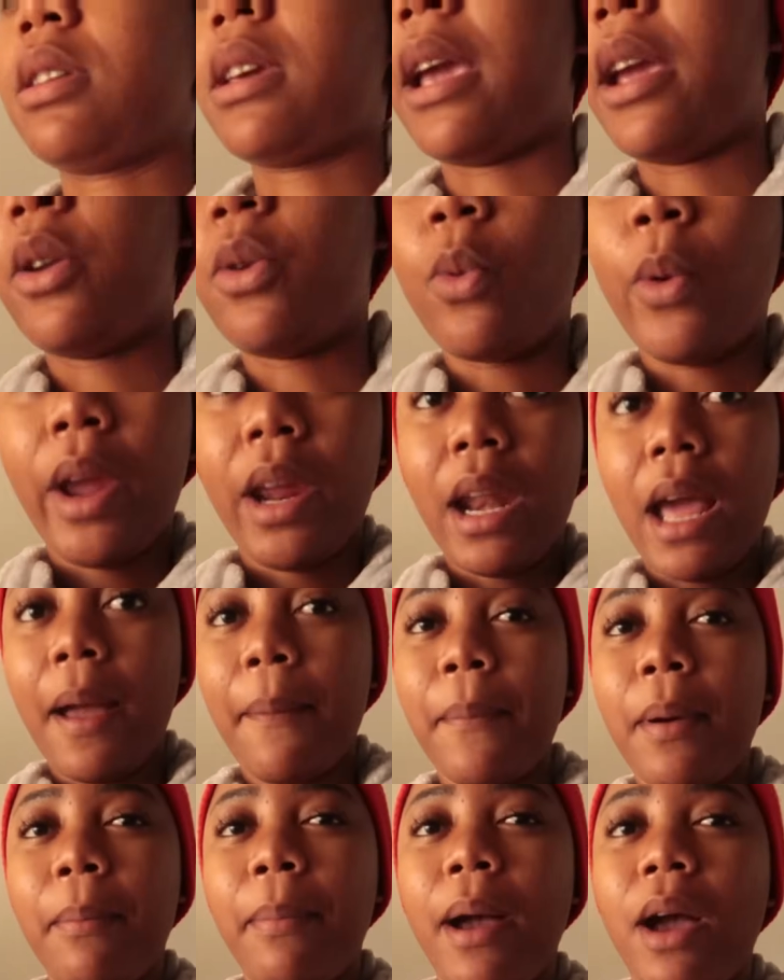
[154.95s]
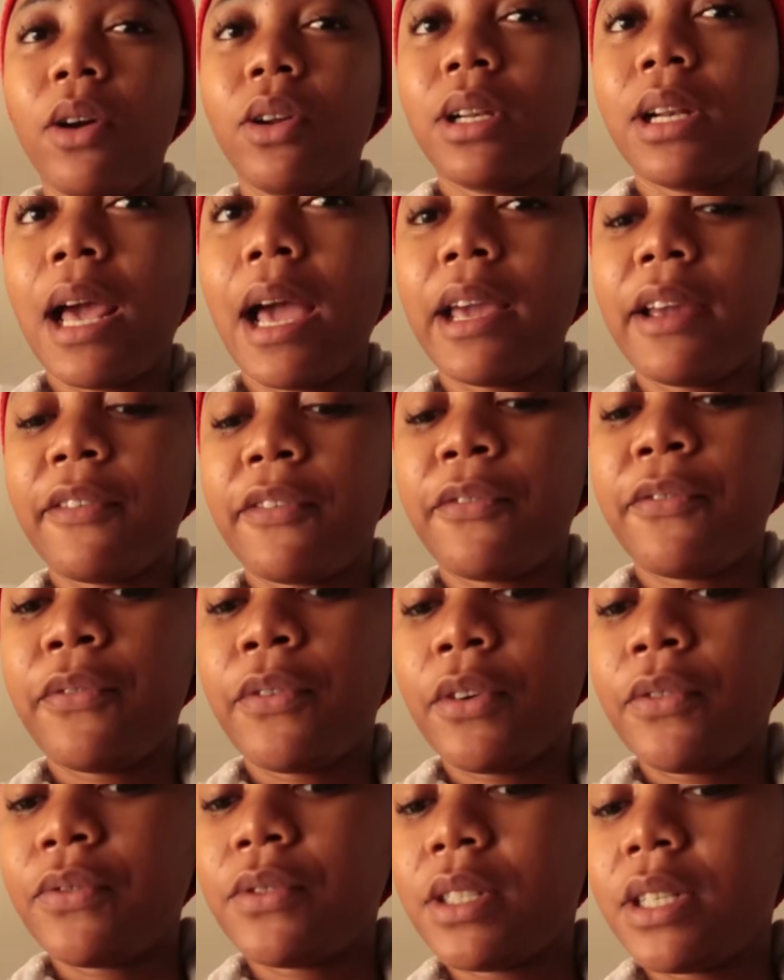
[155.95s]
gain weight. I'm about like
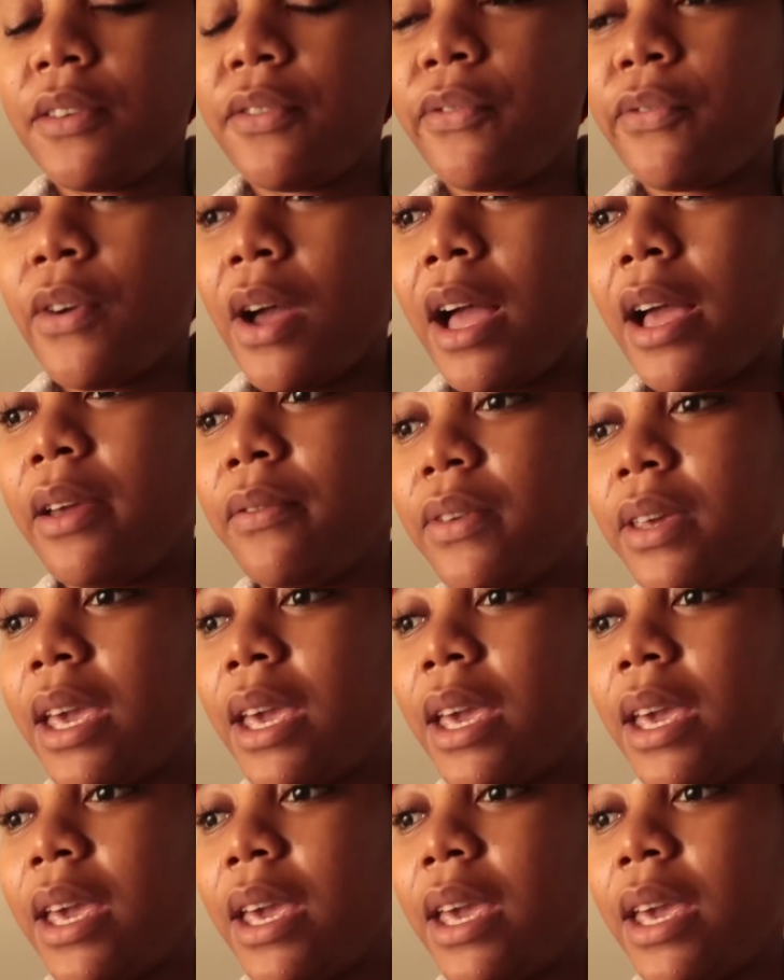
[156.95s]
55